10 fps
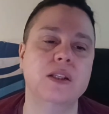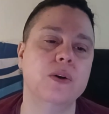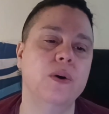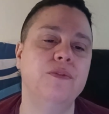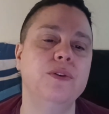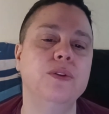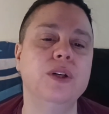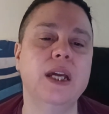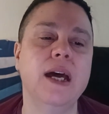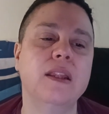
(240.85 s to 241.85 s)
So if you
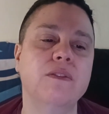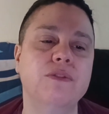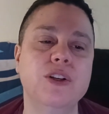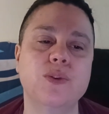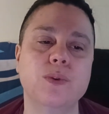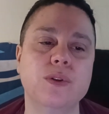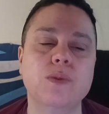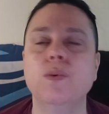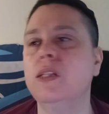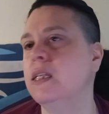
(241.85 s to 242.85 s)
look at the visuals,
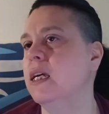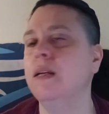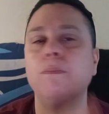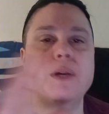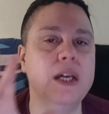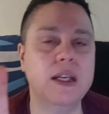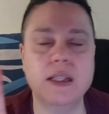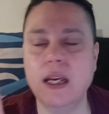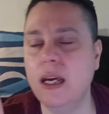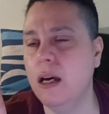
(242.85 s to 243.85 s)
once again,
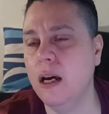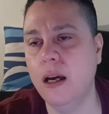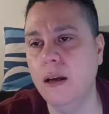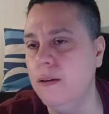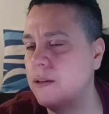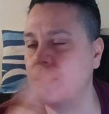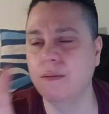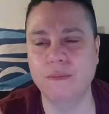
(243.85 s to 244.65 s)
PSA,